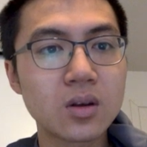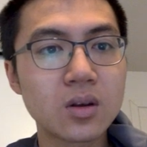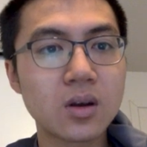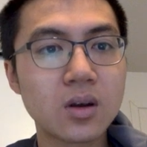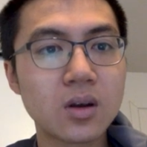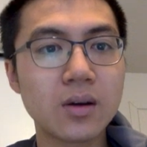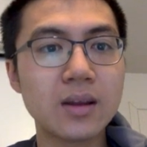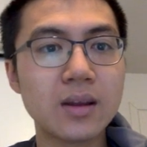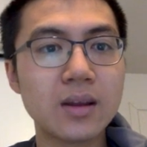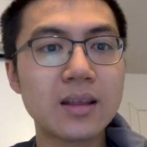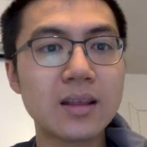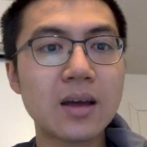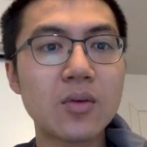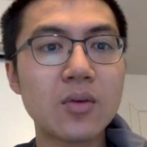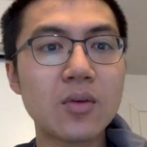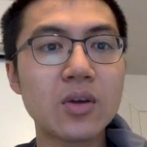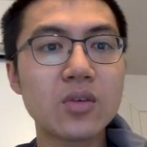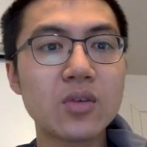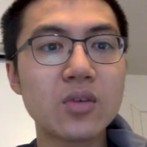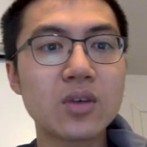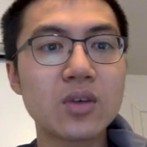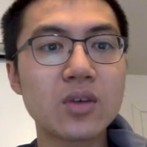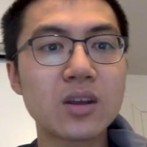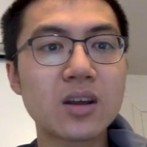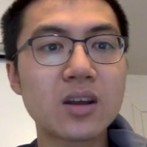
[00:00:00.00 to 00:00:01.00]
All right, that way
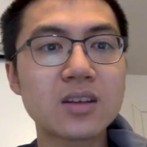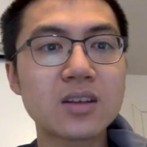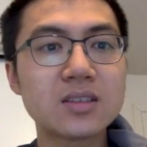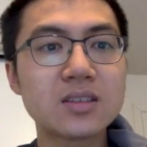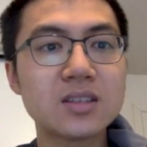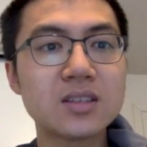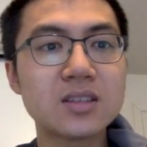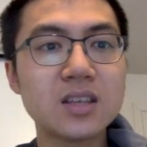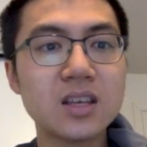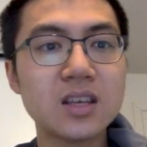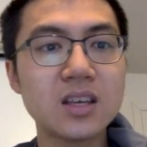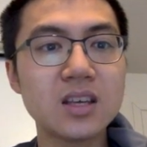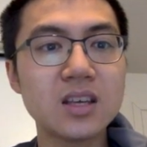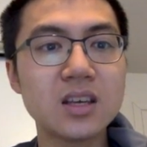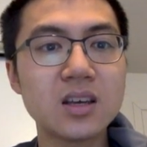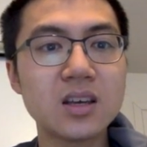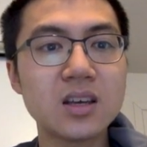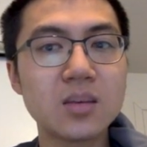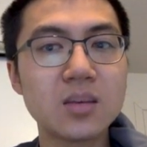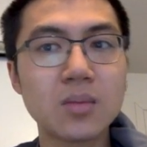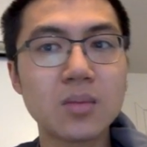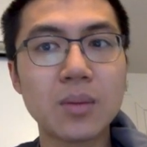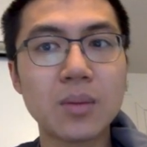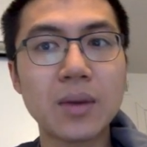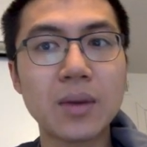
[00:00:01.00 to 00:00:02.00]
you cannot see
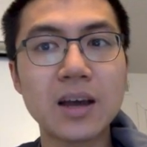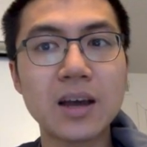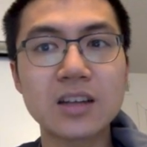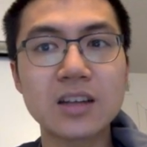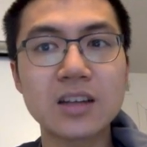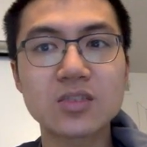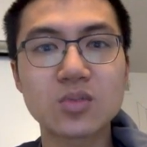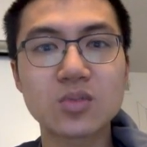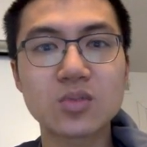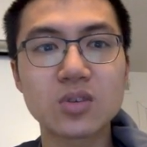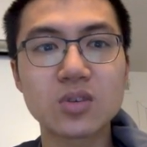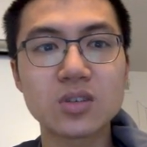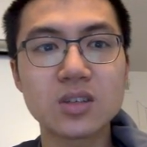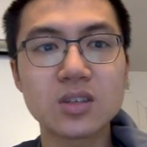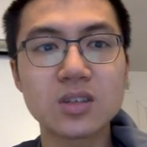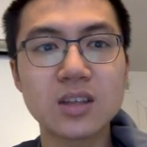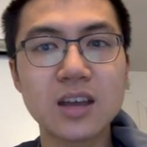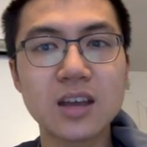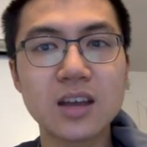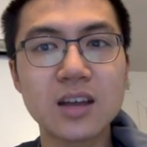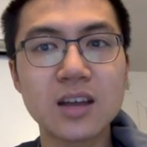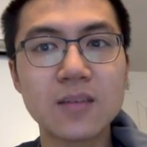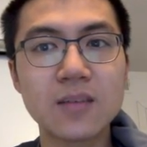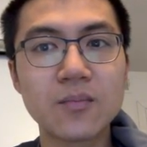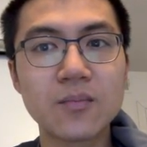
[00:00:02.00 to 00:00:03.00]
my password. See
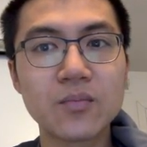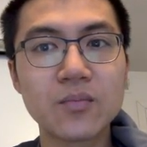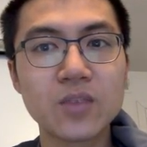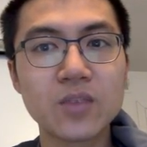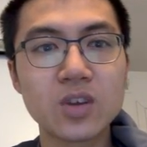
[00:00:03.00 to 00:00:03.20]
that?